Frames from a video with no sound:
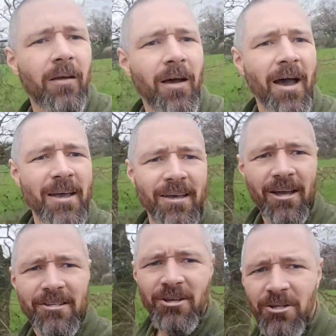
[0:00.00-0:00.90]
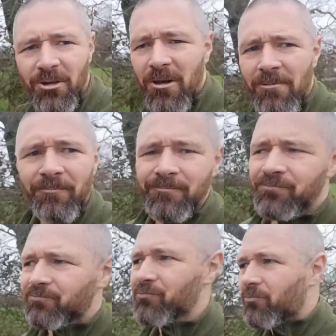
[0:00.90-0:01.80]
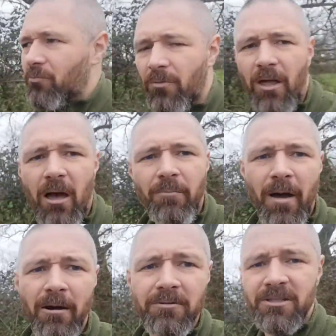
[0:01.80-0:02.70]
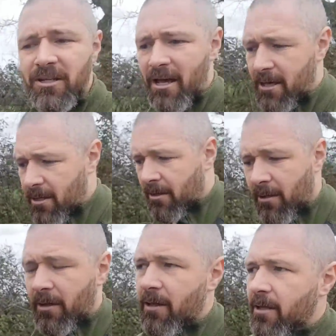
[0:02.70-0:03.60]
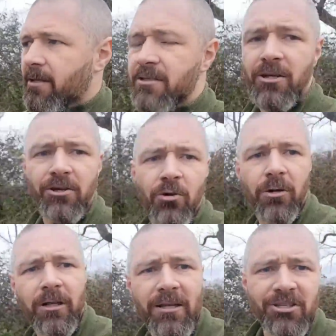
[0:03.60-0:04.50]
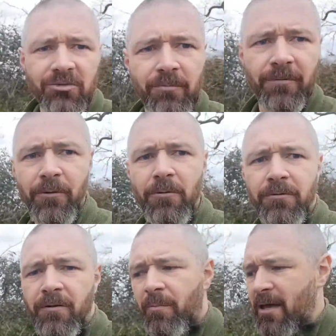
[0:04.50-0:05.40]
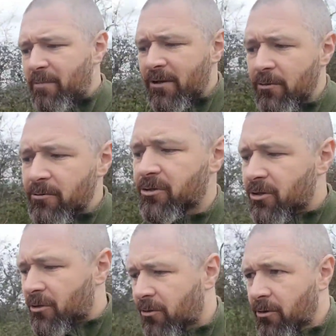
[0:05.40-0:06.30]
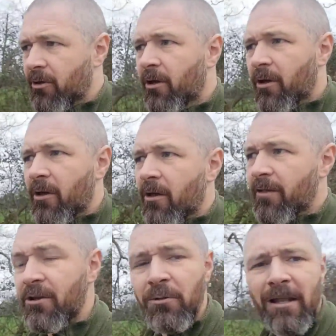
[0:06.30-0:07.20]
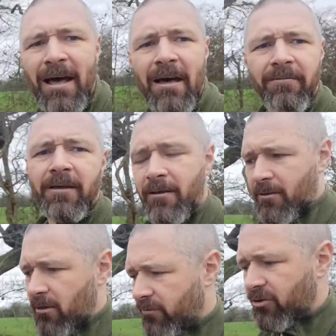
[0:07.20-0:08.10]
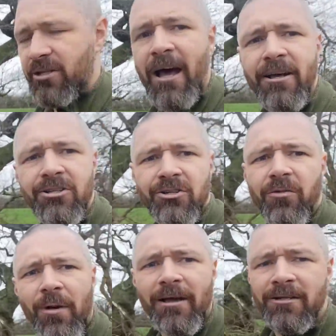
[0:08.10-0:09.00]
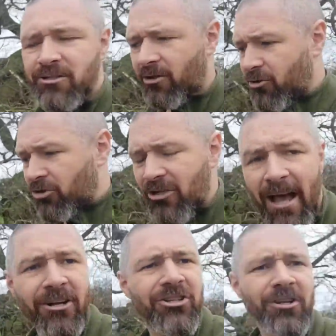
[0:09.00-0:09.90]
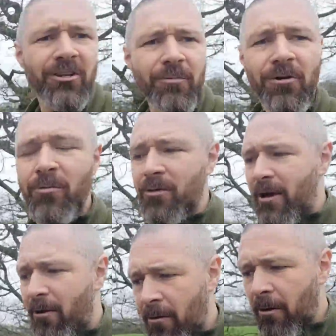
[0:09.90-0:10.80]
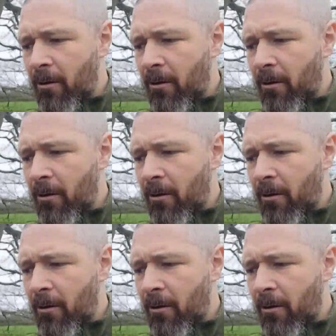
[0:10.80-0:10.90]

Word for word: Hi guys, how you doing? I'm out today to go and collect some food for the baby newts, the newt larvae that have just hatched from eggs, so they're just hatching at the moment now.